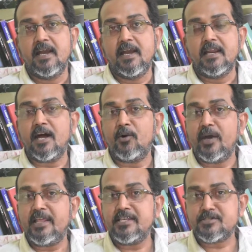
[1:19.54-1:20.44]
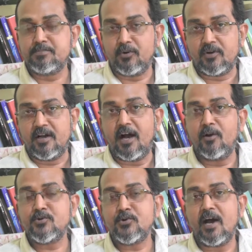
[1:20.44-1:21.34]
Now, in this book,
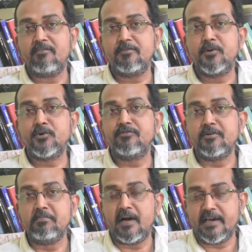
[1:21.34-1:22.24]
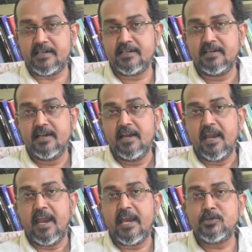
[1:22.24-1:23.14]
How to Have a Beautiful Mind,
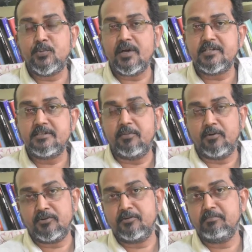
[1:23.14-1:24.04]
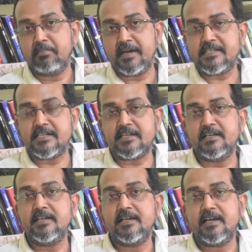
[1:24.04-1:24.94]
Edward De Bono
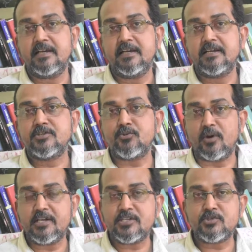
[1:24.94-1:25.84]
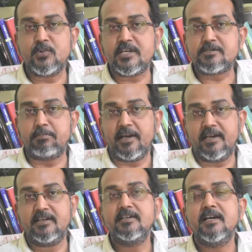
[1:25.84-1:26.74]
basically tries to
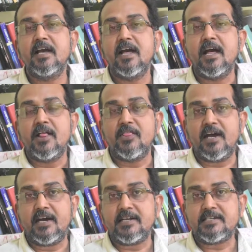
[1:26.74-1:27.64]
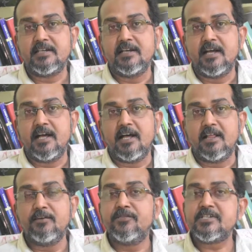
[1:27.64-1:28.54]
explain that
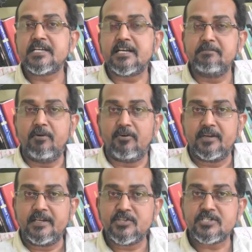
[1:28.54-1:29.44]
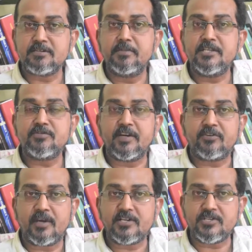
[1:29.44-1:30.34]
the physical body is just a means of
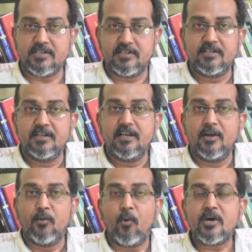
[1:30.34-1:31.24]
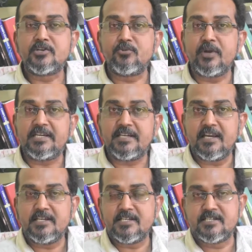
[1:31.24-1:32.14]
attraction. What
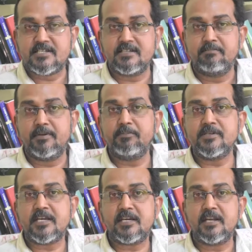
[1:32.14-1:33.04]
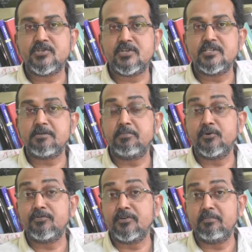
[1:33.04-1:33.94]
retains people's attention is a
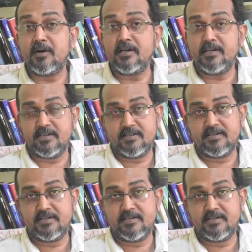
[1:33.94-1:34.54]
beautiful mind.